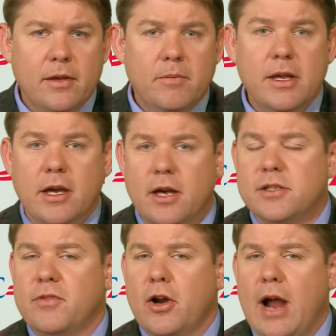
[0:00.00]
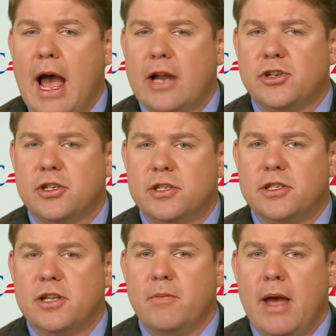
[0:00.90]
Because of their actions,
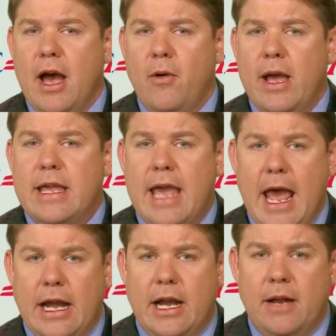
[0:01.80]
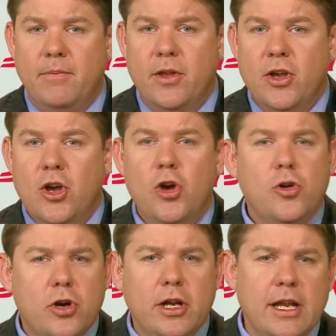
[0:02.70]
somehow a candidate
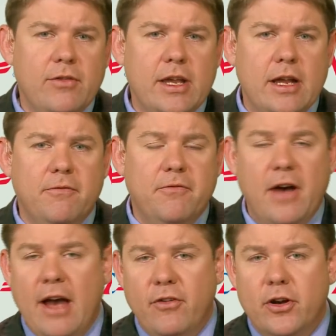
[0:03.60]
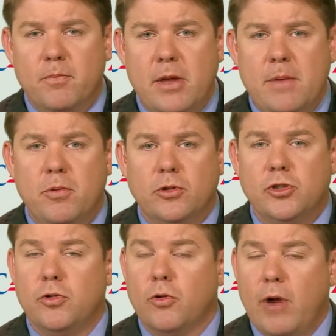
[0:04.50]
who couldn't even get 500 people
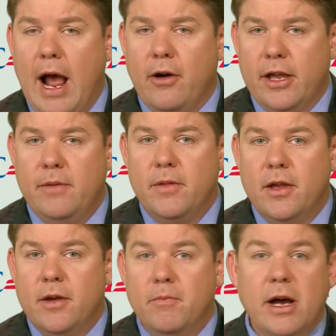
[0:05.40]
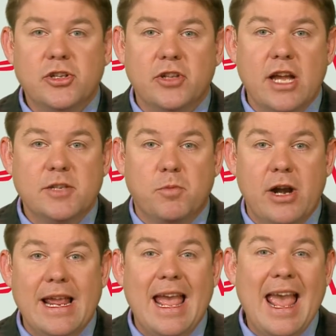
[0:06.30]
to a rally, much less
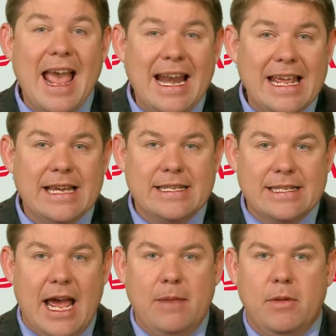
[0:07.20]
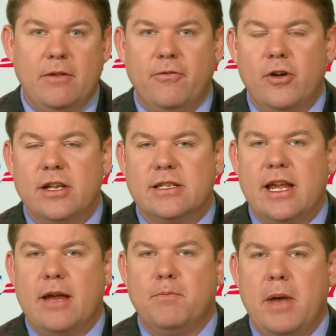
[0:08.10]
bring any excitement for his
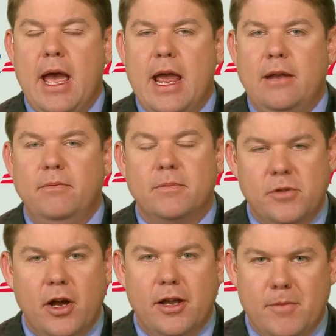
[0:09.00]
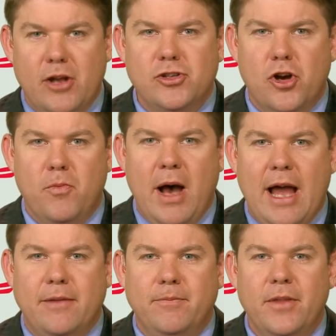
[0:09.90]
campaign, I'm talking about Joe
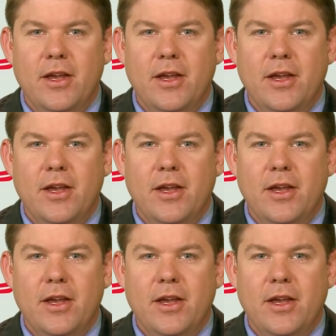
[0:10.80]
Biden,